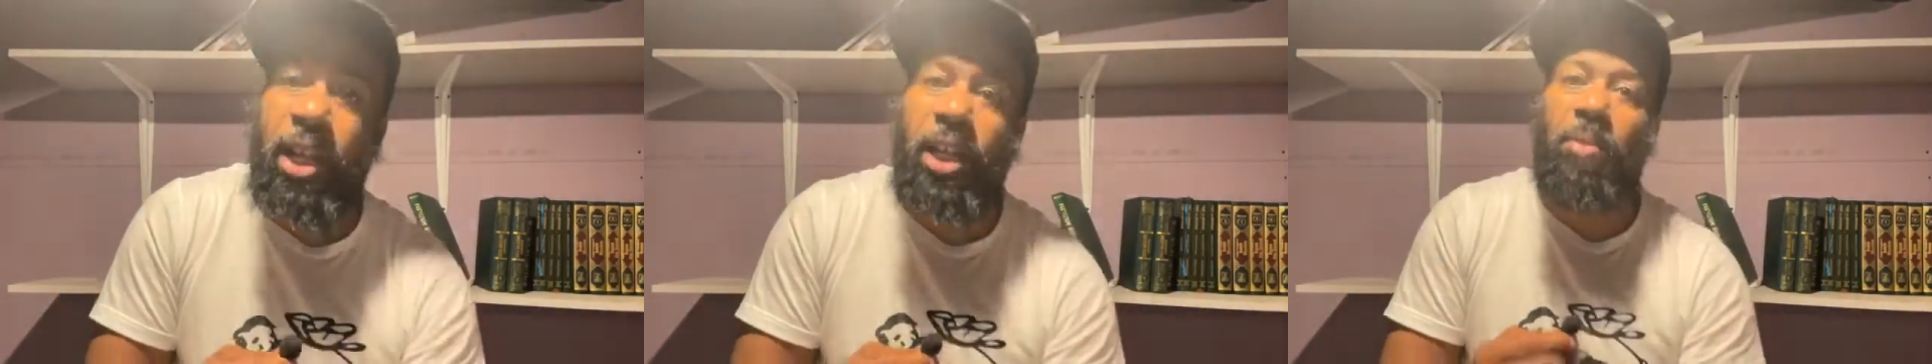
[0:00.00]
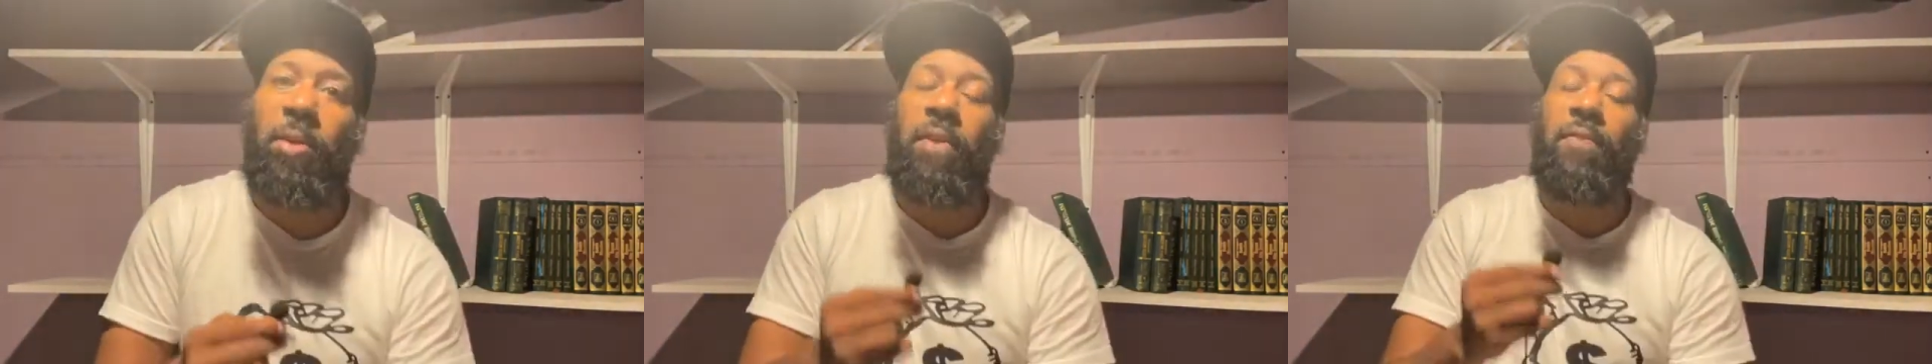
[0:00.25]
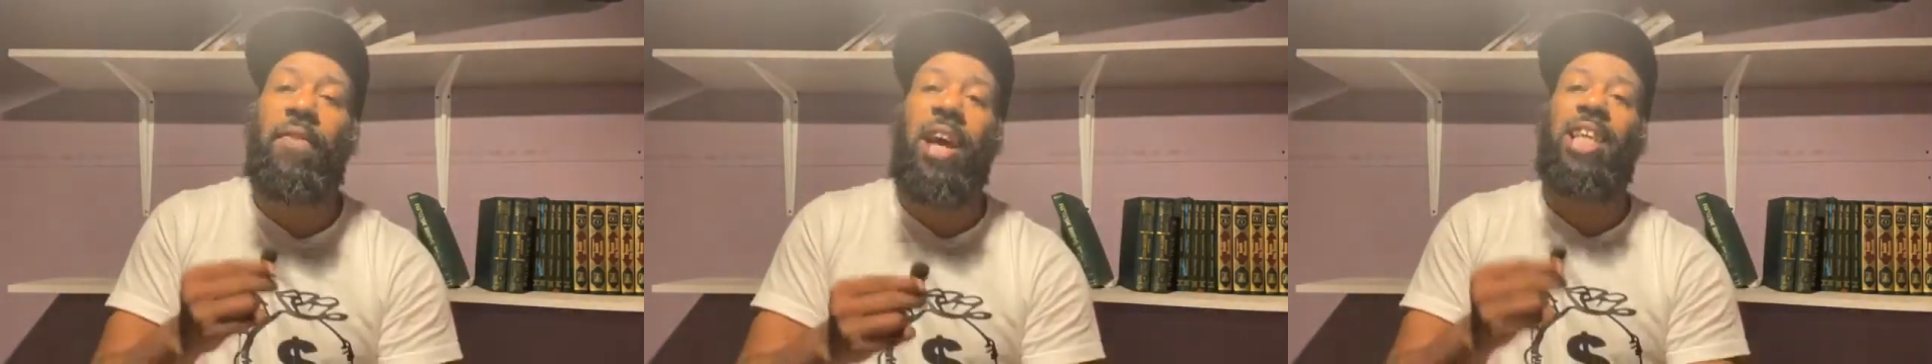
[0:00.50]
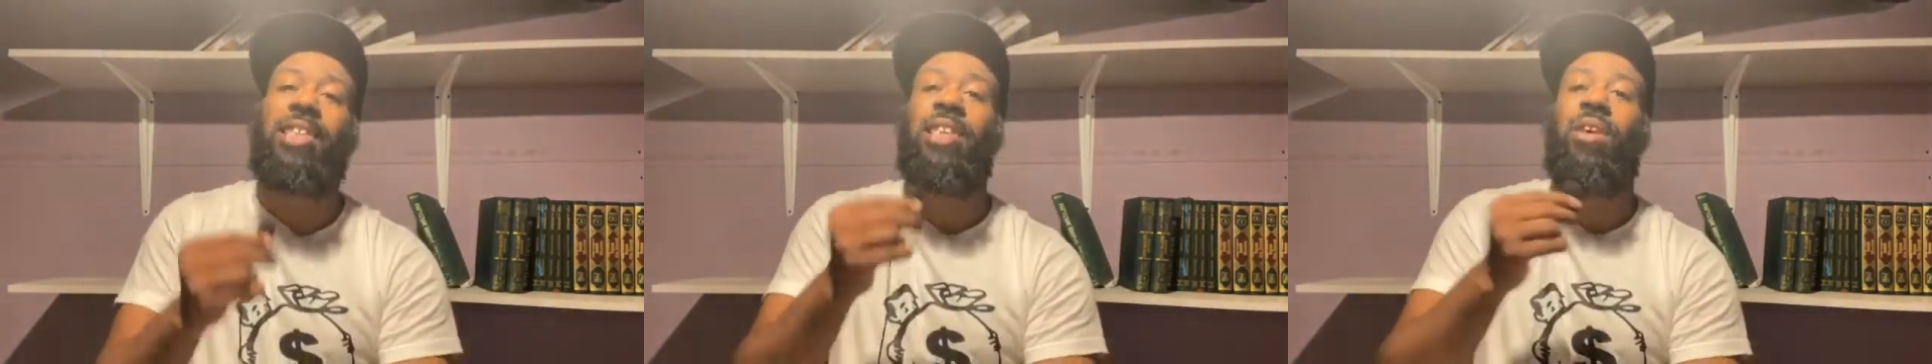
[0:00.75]
he would have
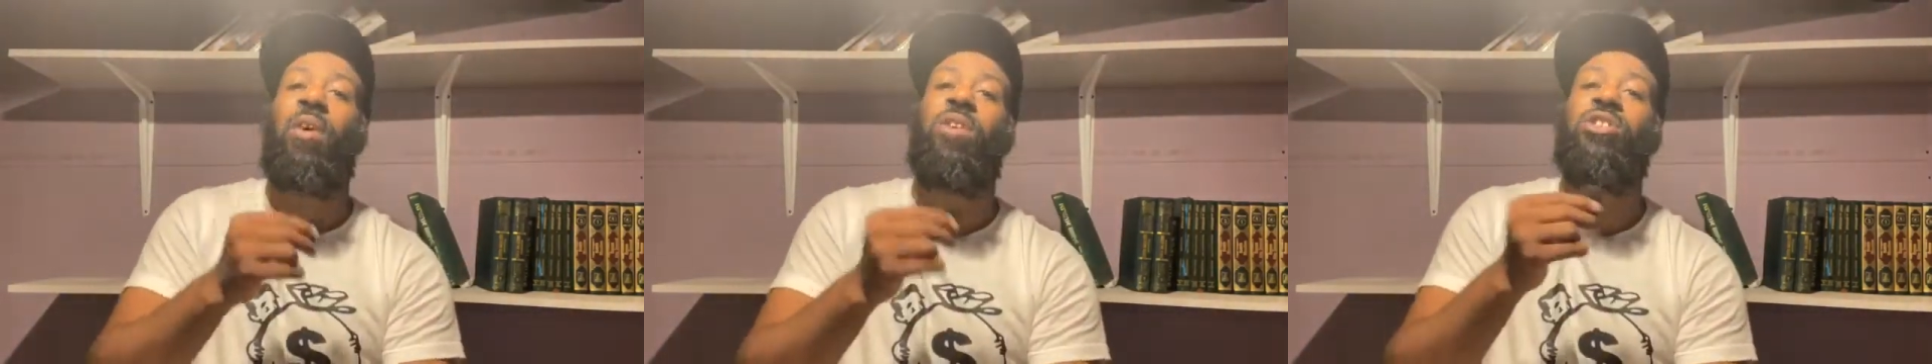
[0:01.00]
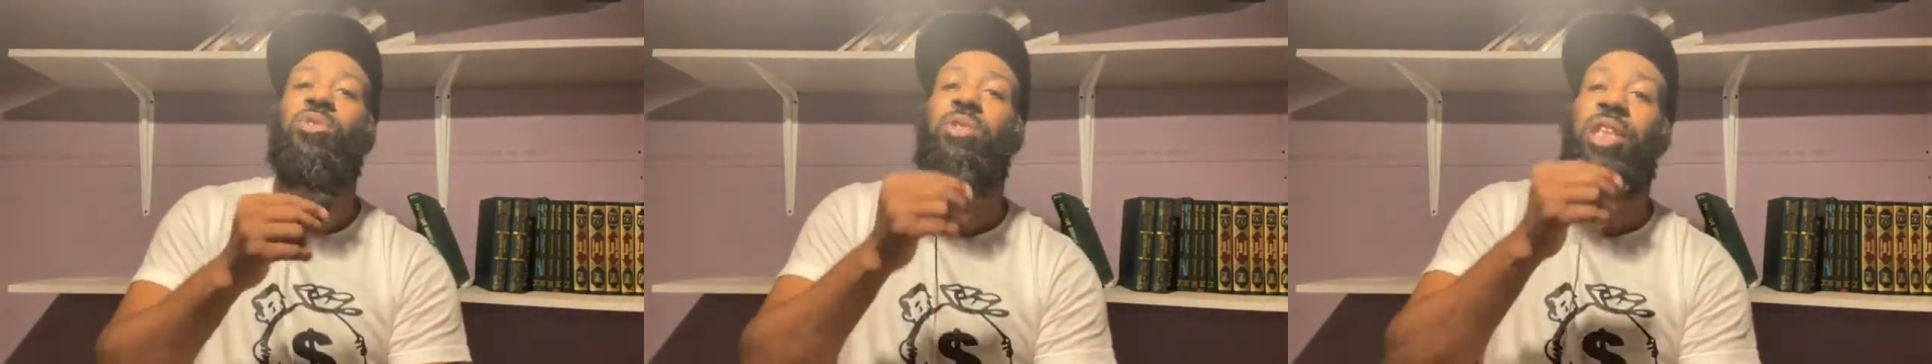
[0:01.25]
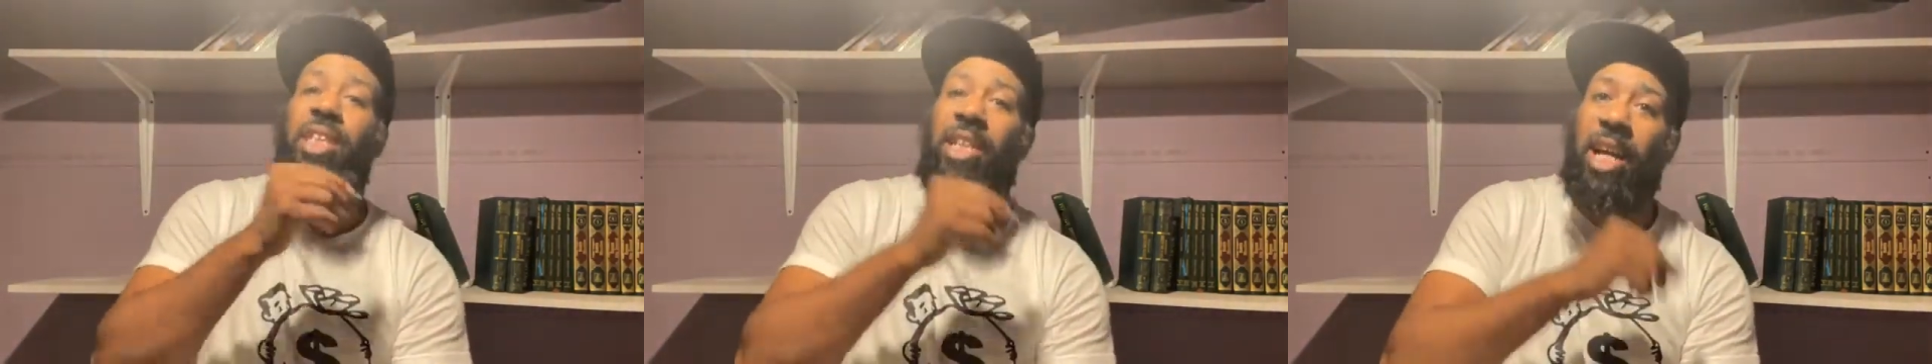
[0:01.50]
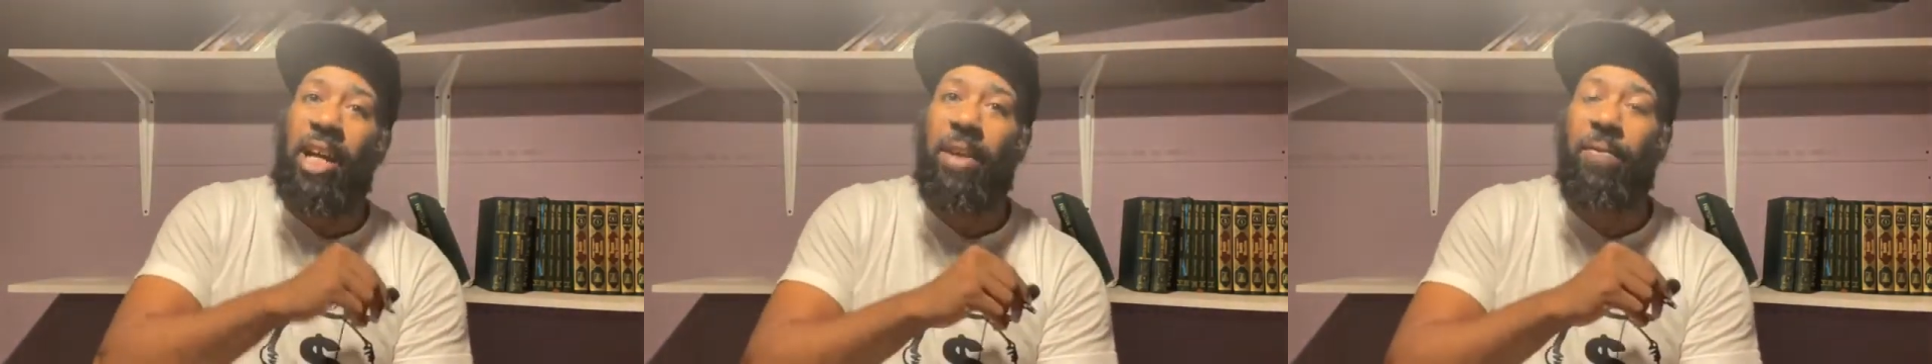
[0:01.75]
fasted also the
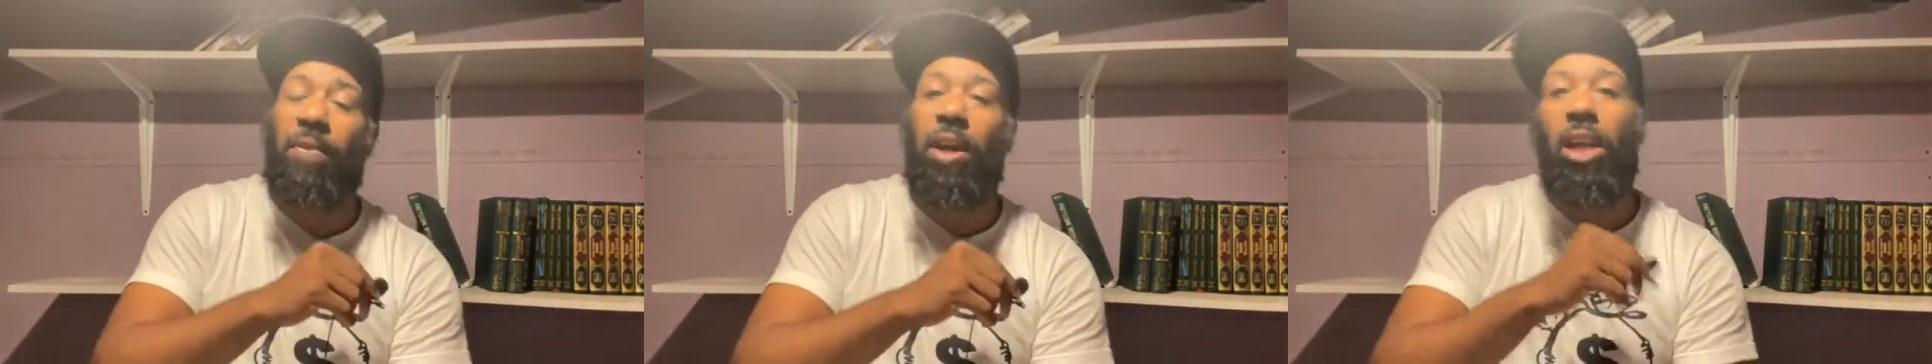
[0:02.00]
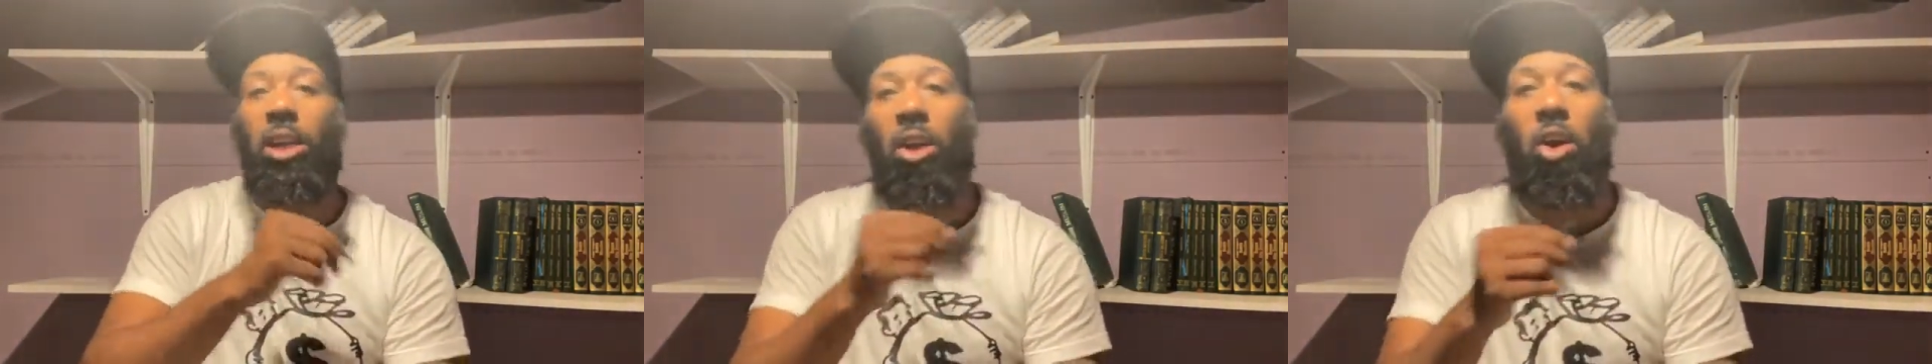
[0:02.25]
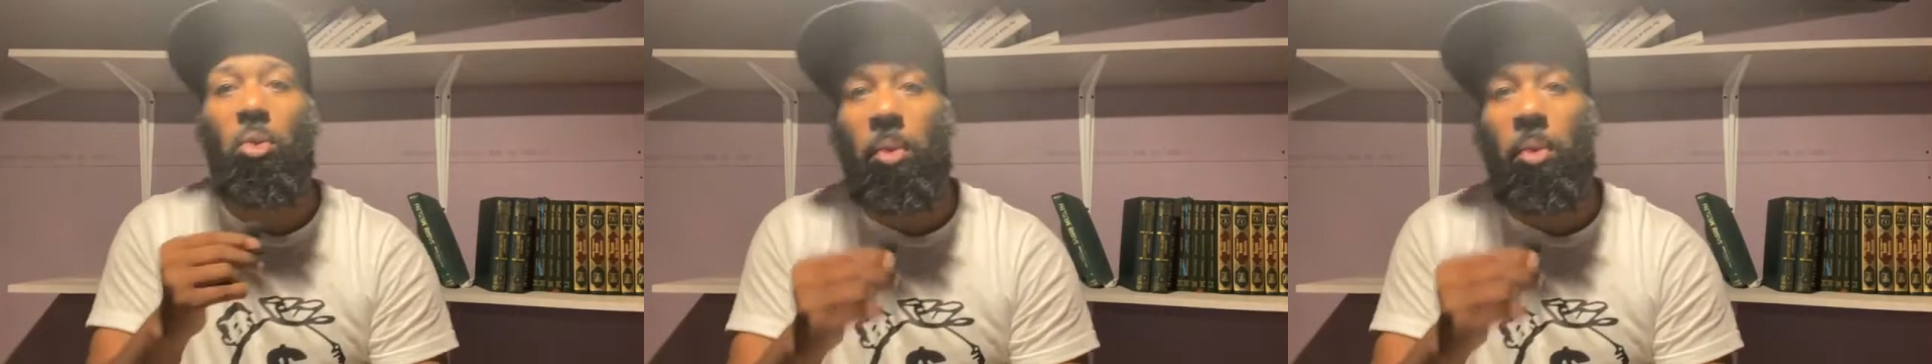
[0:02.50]
9th along